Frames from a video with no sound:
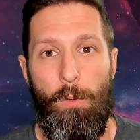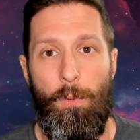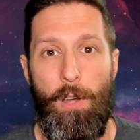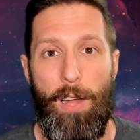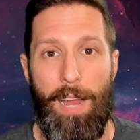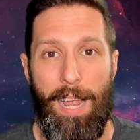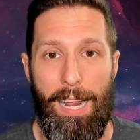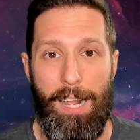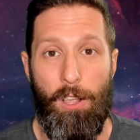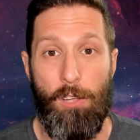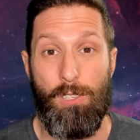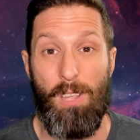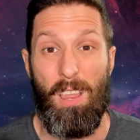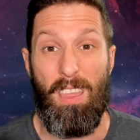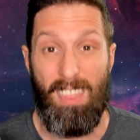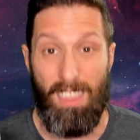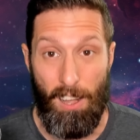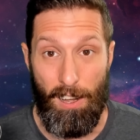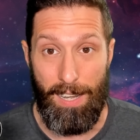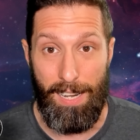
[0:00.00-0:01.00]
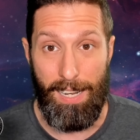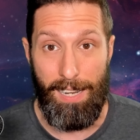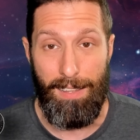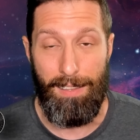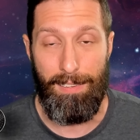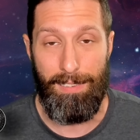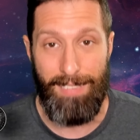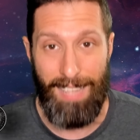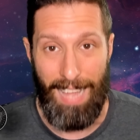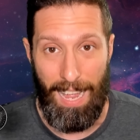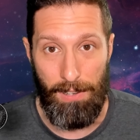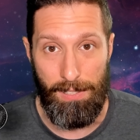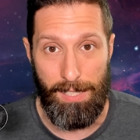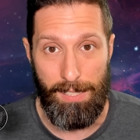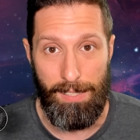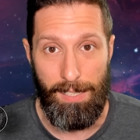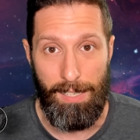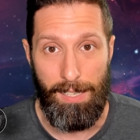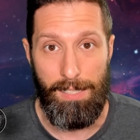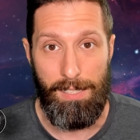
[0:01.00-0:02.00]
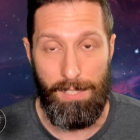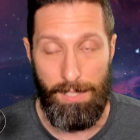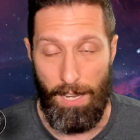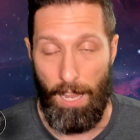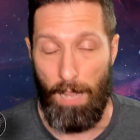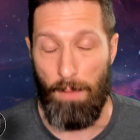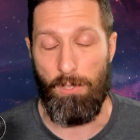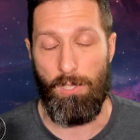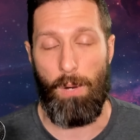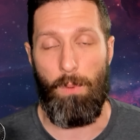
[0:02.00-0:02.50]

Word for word: We're getting close to 30,000 subs.